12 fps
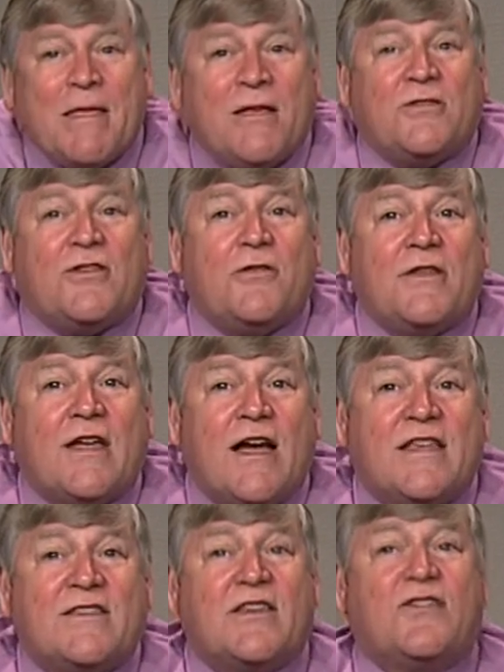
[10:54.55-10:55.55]
So the
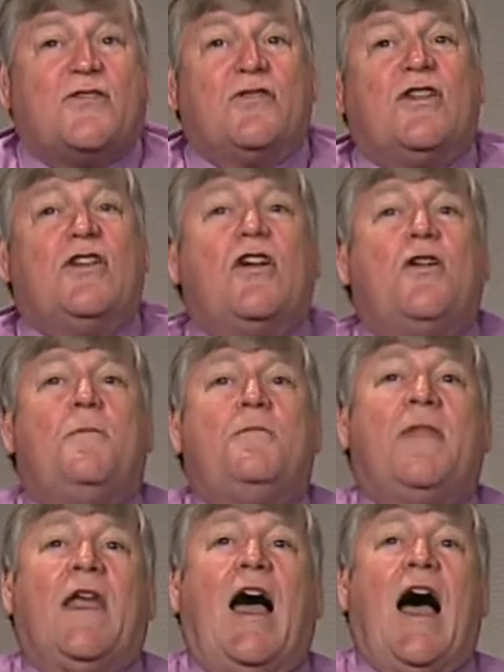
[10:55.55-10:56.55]
guy says to her, You know,
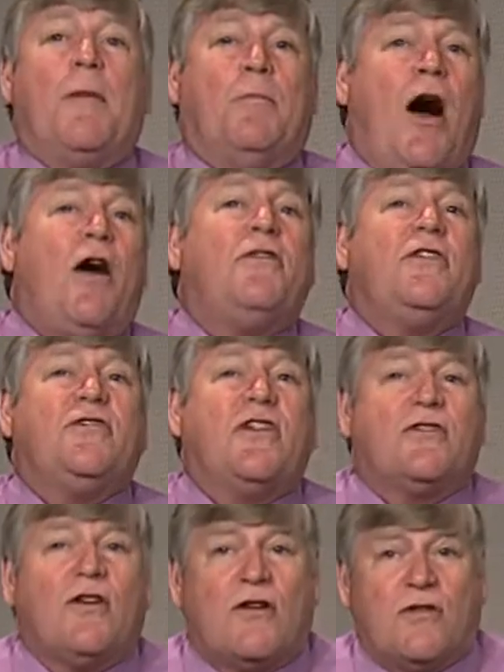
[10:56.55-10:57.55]
I bought this
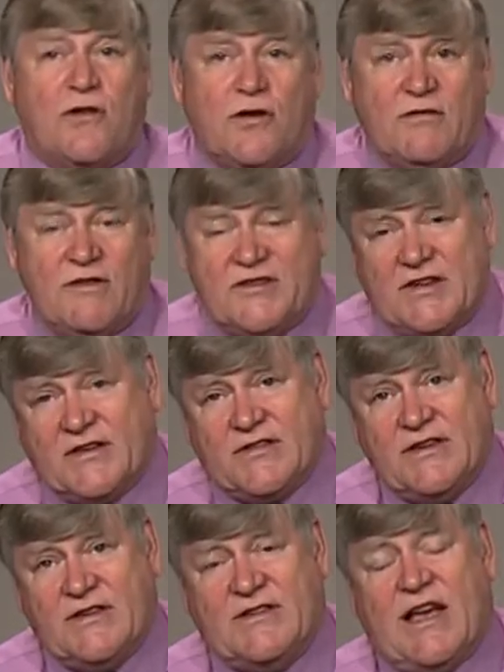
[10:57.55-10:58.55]
guitar in the early
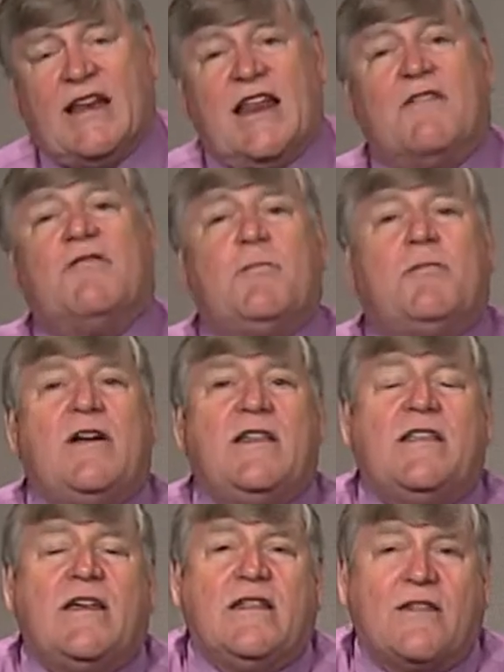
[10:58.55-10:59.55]
60s. I never
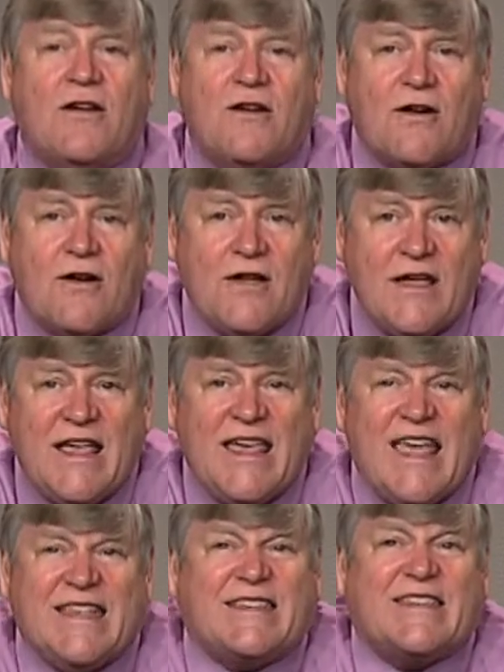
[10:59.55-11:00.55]
played the guitar.
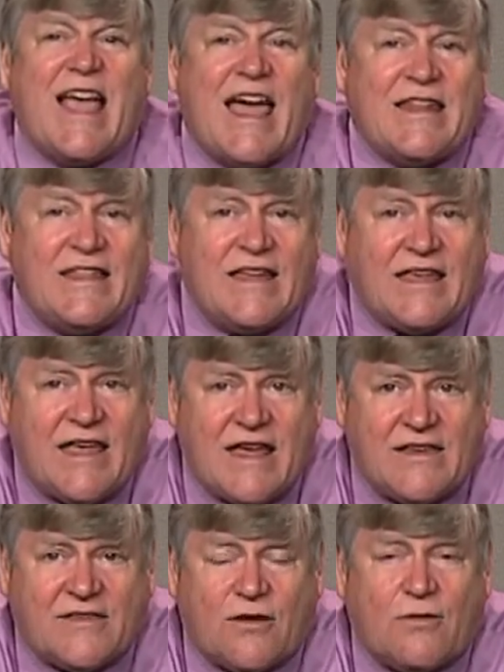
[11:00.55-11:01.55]
It sat in the
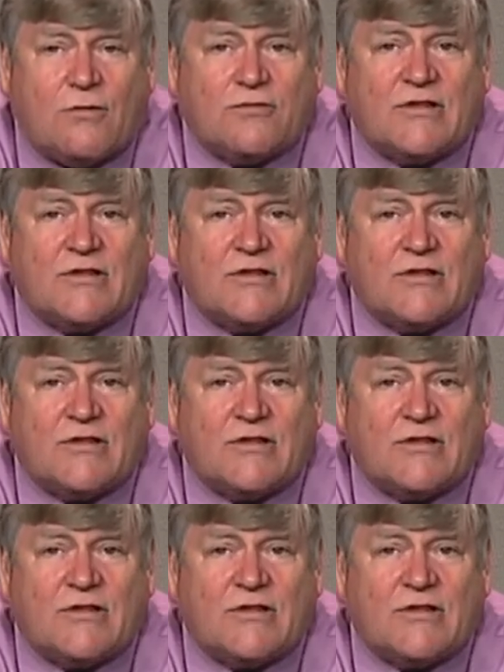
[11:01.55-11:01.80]
case the whole